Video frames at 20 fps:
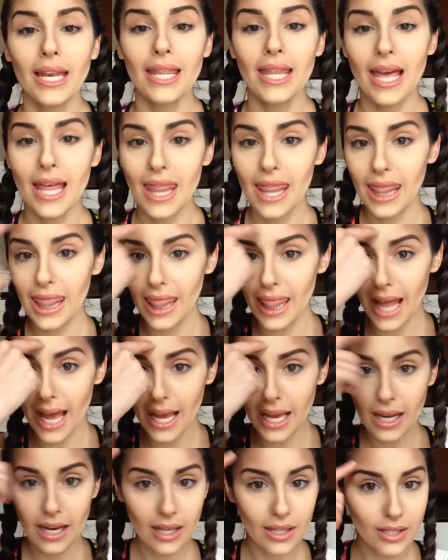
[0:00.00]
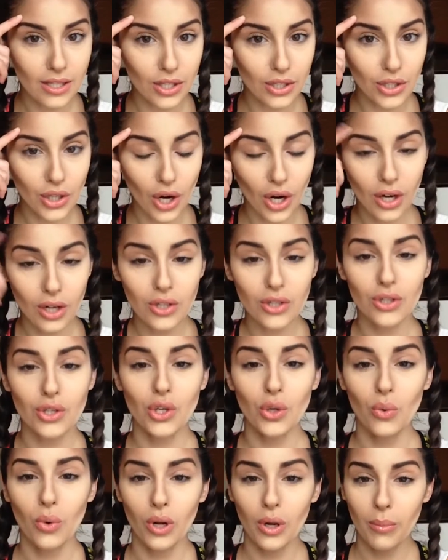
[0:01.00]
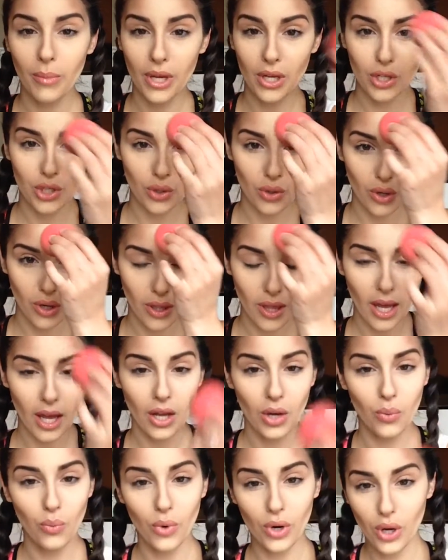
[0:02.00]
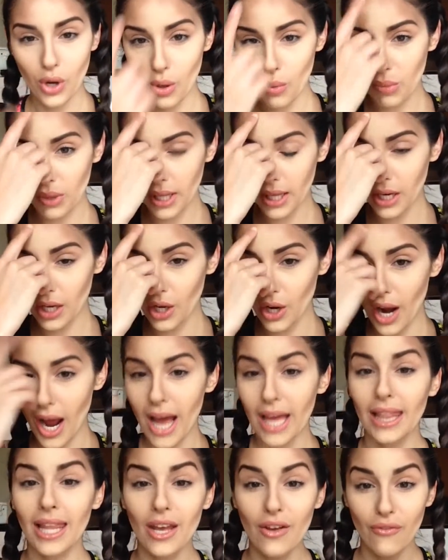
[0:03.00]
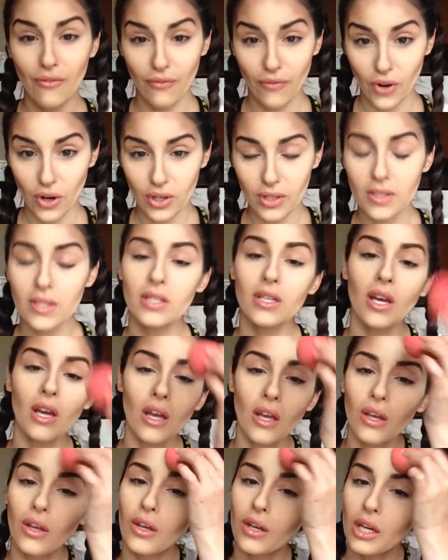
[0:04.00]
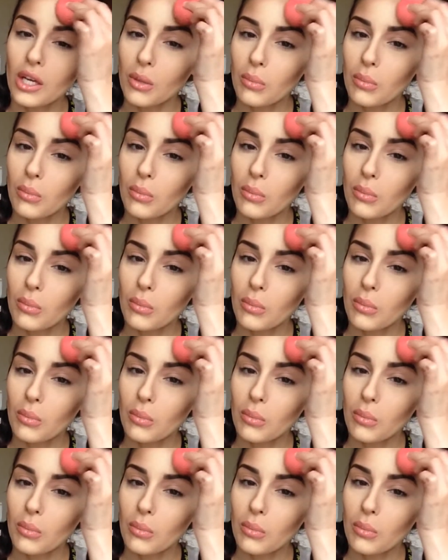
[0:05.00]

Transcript: to blend light into dark, so you want to make sure that when you're blending your highlight first,